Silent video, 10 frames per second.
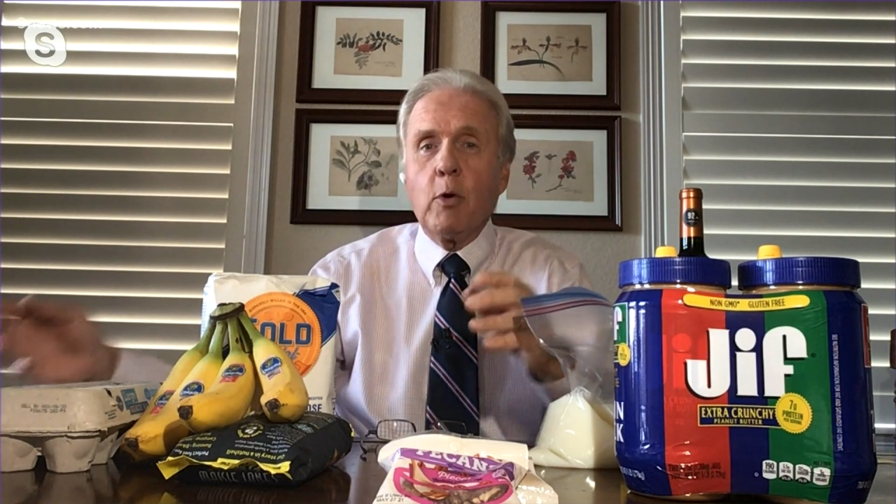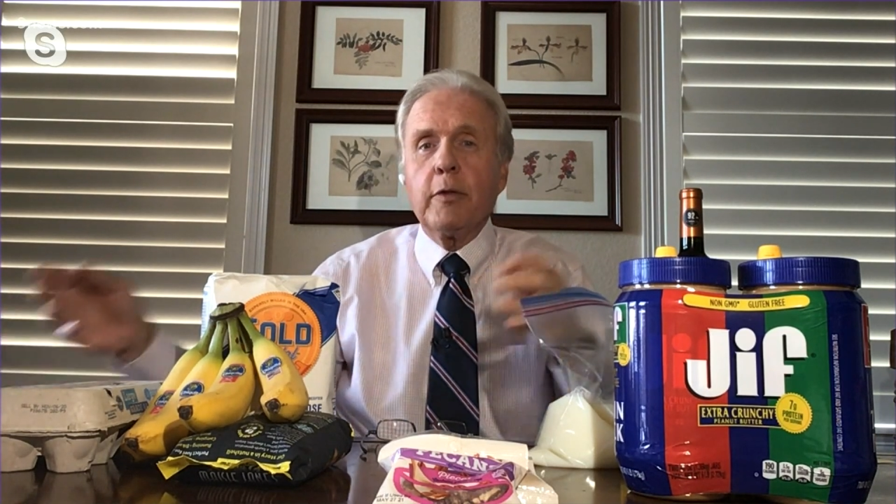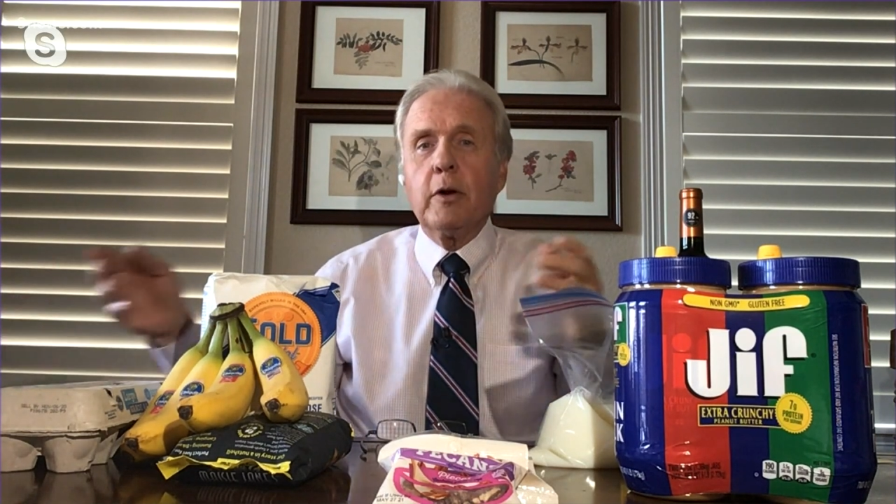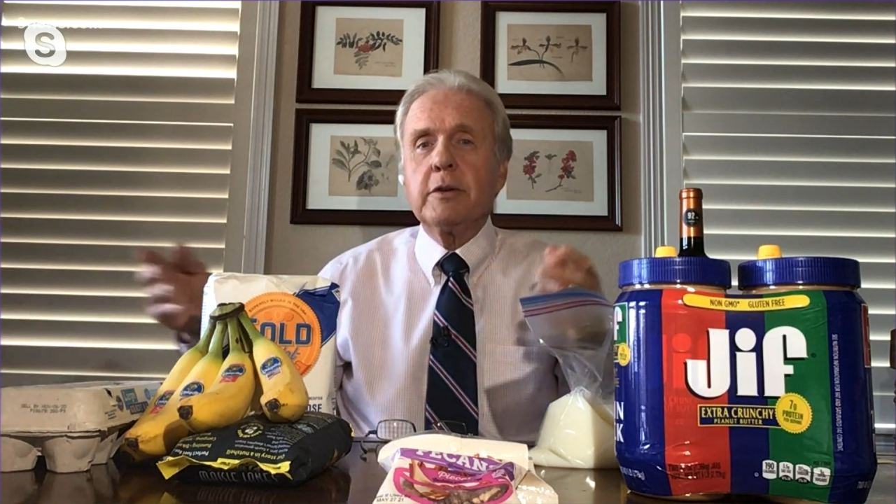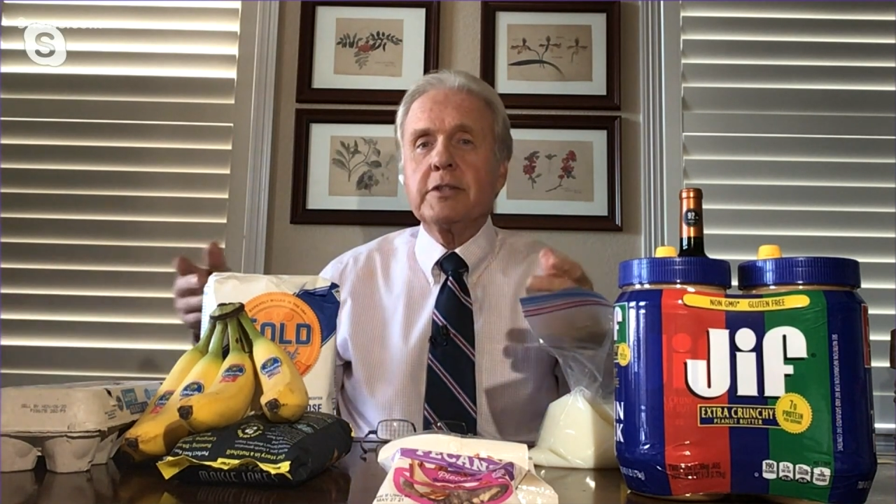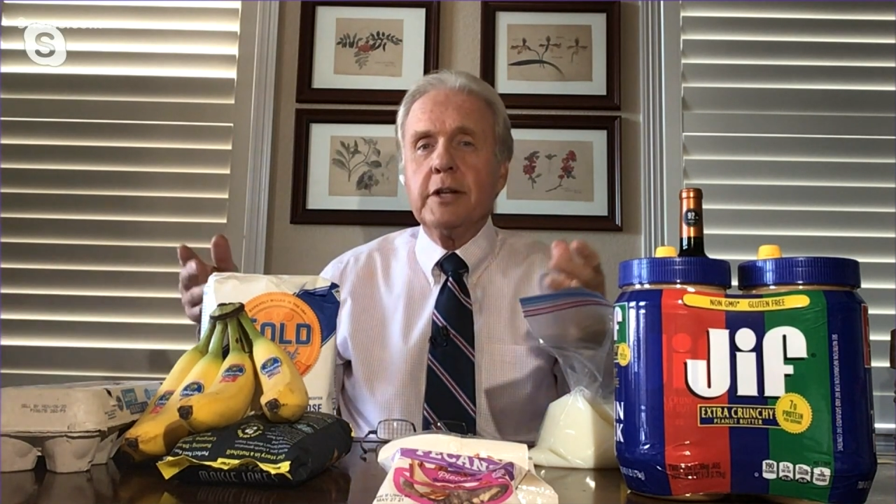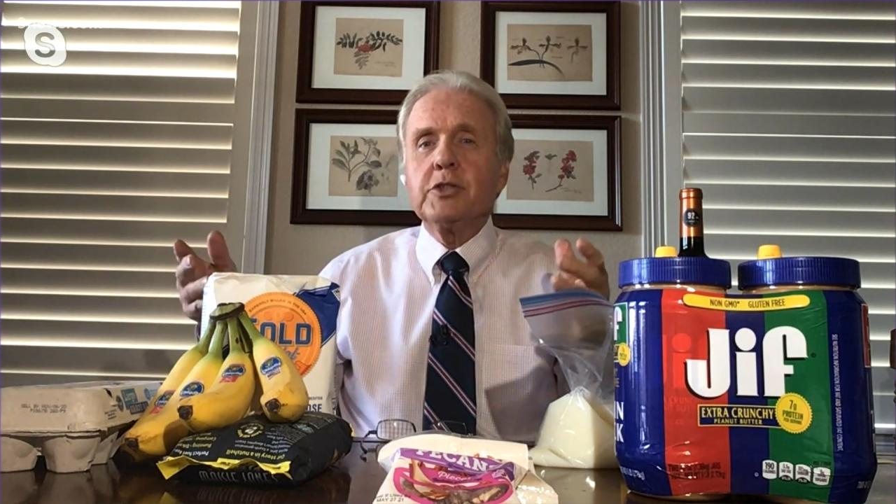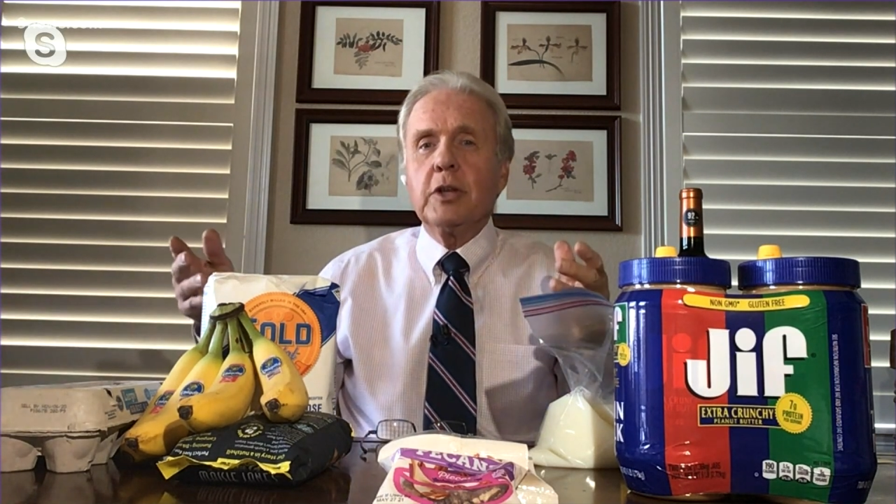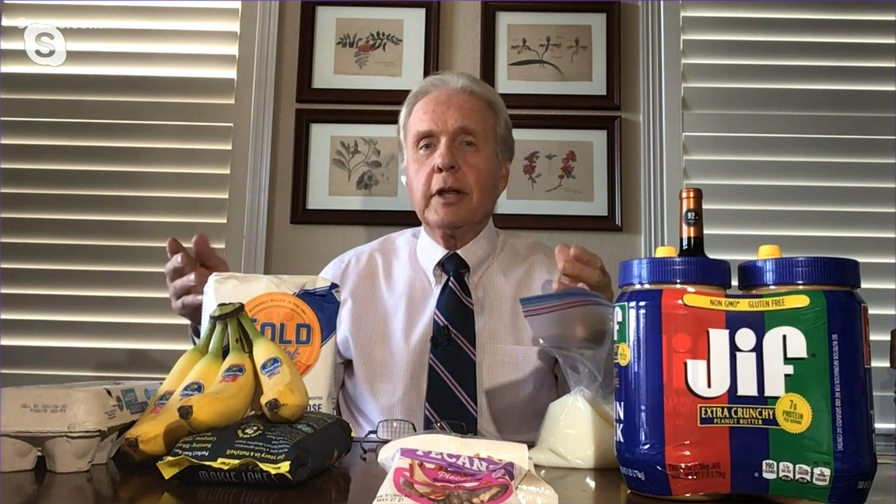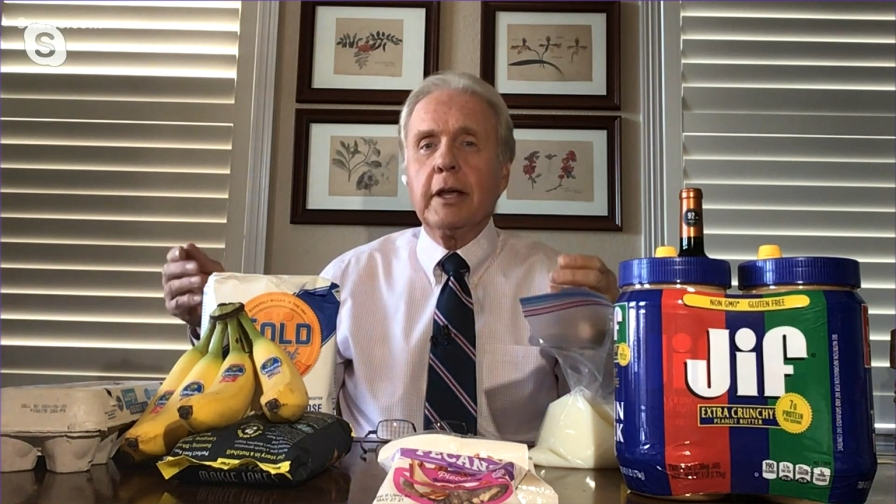They're
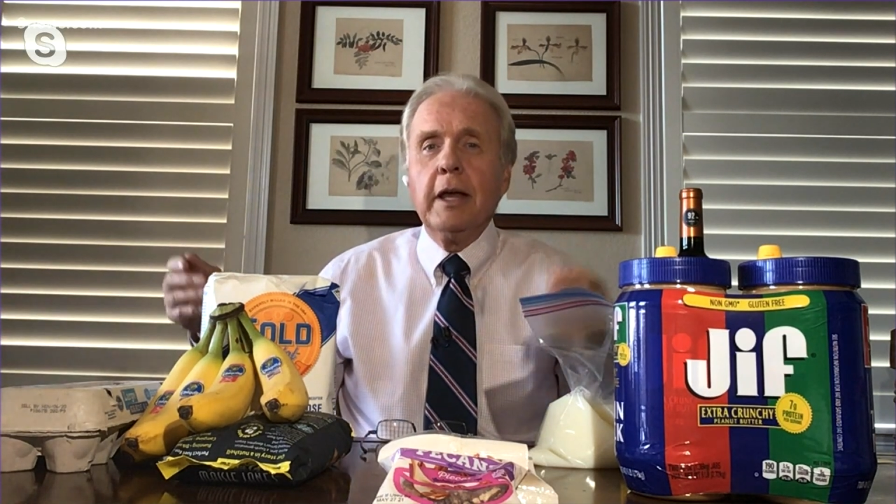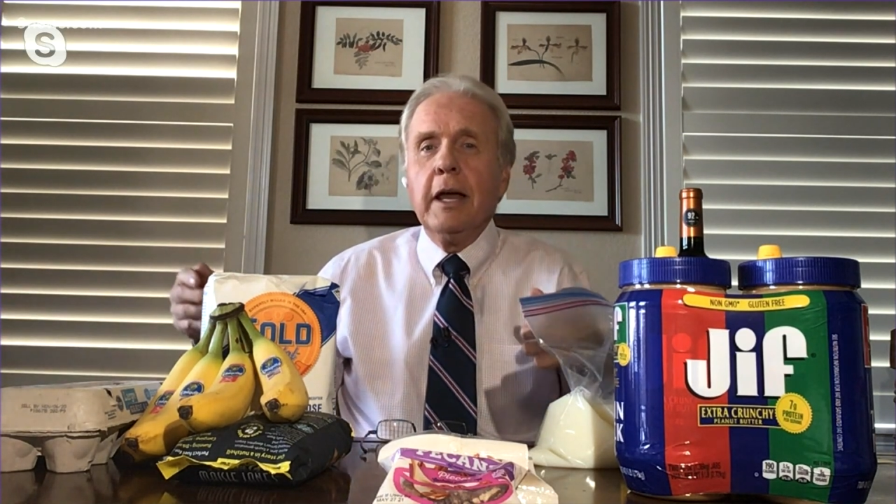essentially